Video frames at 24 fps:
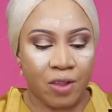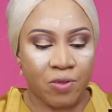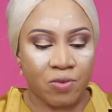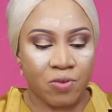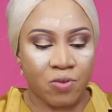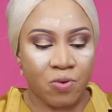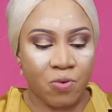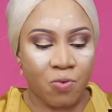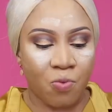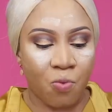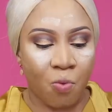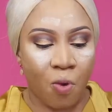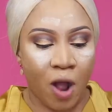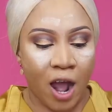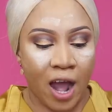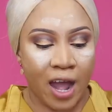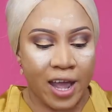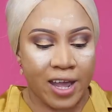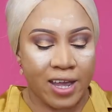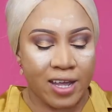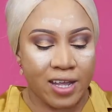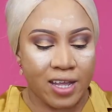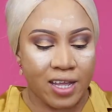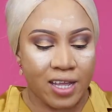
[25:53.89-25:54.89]
I don't know
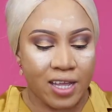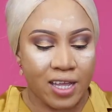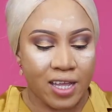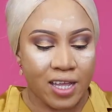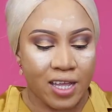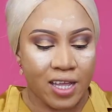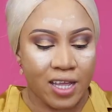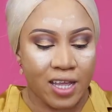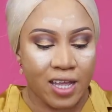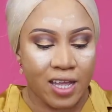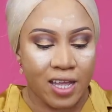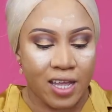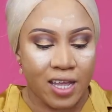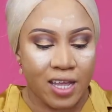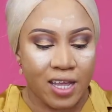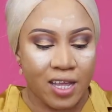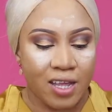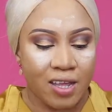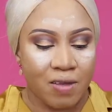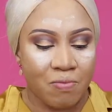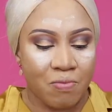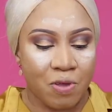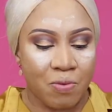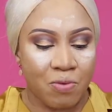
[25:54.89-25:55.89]
why
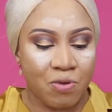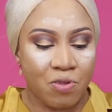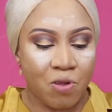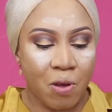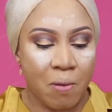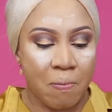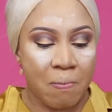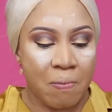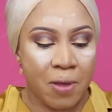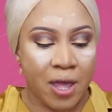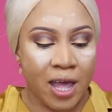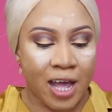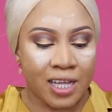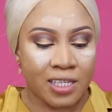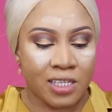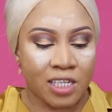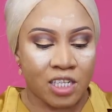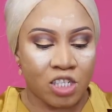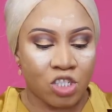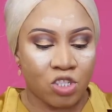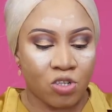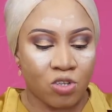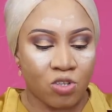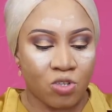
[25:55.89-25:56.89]
people don't pay
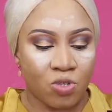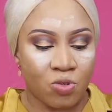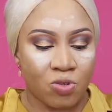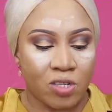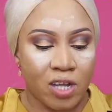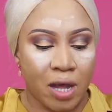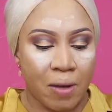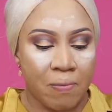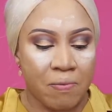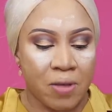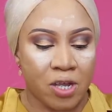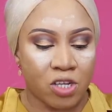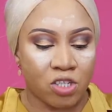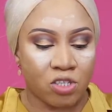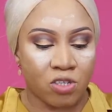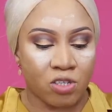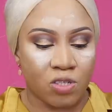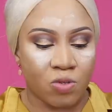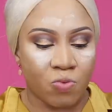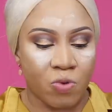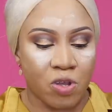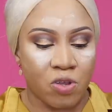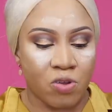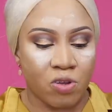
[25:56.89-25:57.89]
attention to their
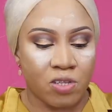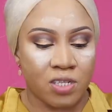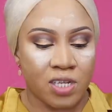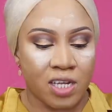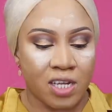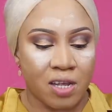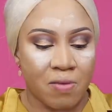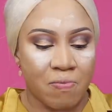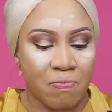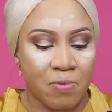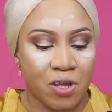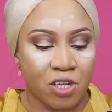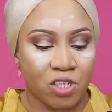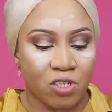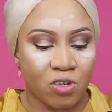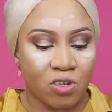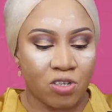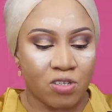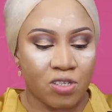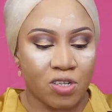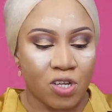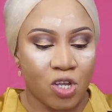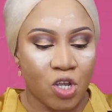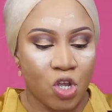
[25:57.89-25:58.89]
pictures. When you're taking
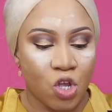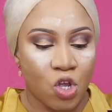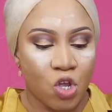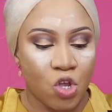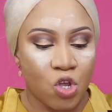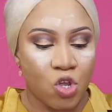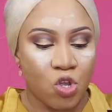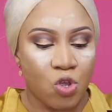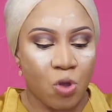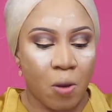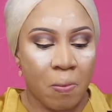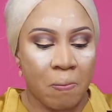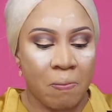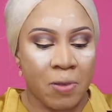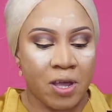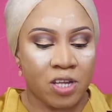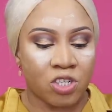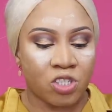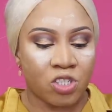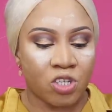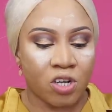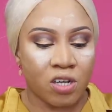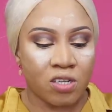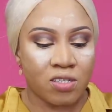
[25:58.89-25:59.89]
pictures, your
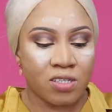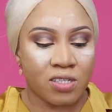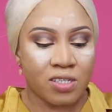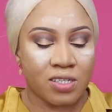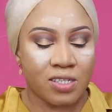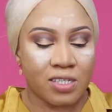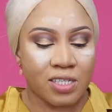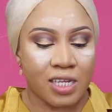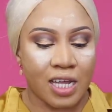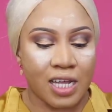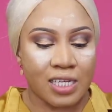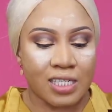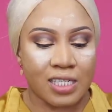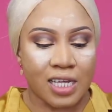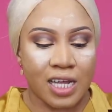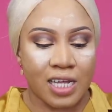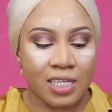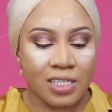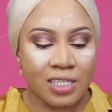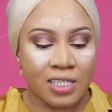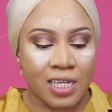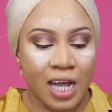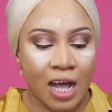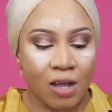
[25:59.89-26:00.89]
picture says
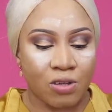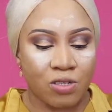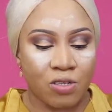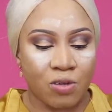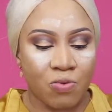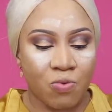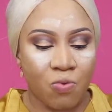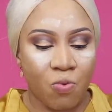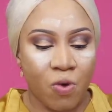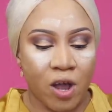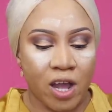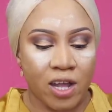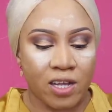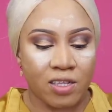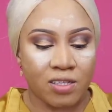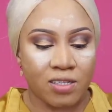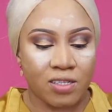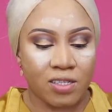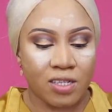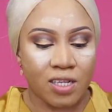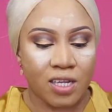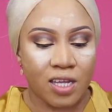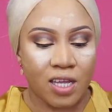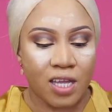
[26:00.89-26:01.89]
1,000
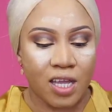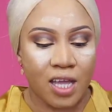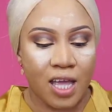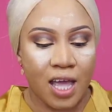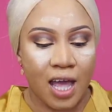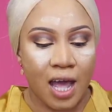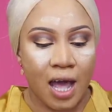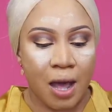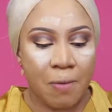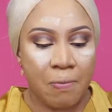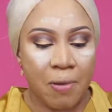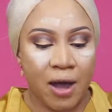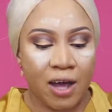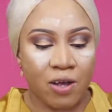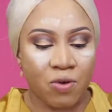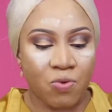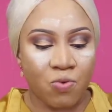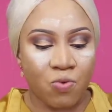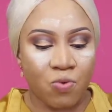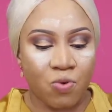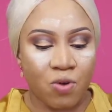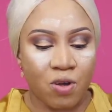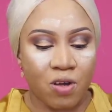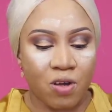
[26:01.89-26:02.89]
words about